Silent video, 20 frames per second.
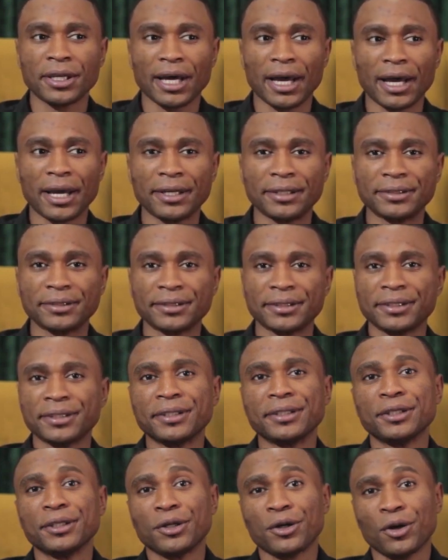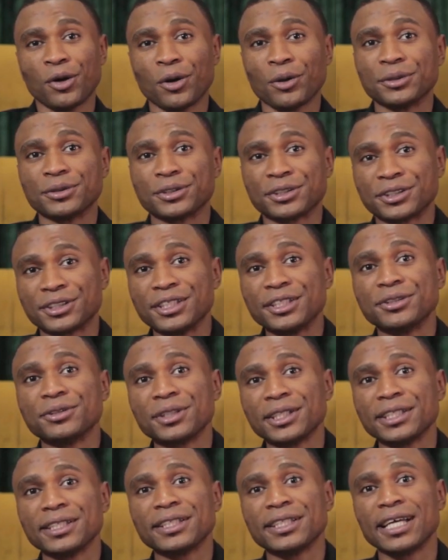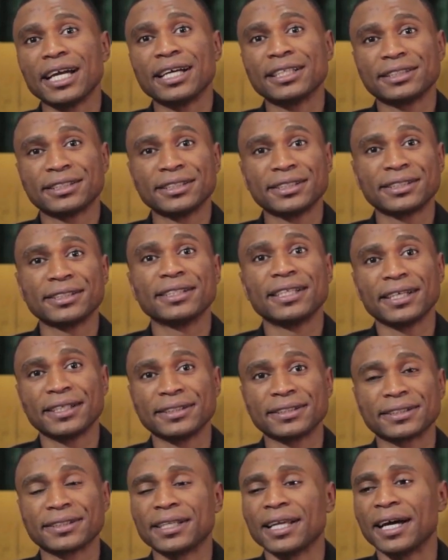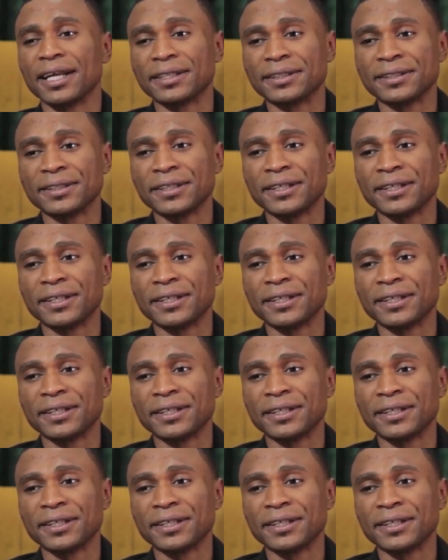And considering the antecedents that